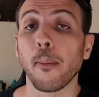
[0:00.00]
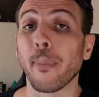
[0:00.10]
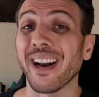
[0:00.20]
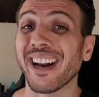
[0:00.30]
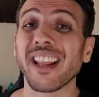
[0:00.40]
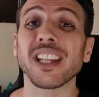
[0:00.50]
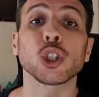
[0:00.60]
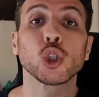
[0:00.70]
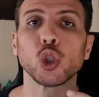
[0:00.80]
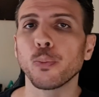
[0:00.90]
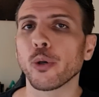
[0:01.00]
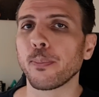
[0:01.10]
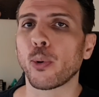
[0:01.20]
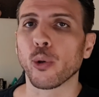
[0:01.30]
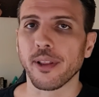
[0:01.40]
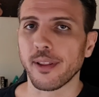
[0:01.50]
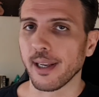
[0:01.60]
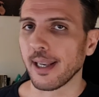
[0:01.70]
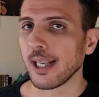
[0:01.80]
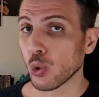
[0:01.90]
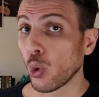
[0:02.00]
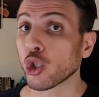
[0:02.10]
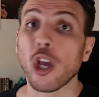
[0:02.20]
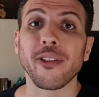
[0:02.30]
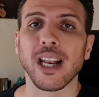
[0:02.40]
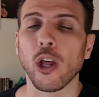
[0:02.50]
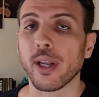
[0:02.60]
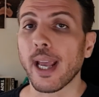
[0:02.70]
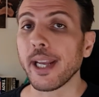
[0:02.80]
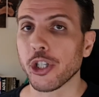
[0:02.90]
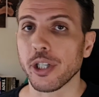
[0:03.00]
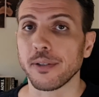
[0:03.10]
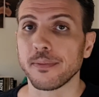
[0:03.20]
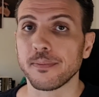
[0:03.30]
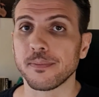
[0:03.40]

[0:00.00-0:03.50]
But another super important thing is also their location.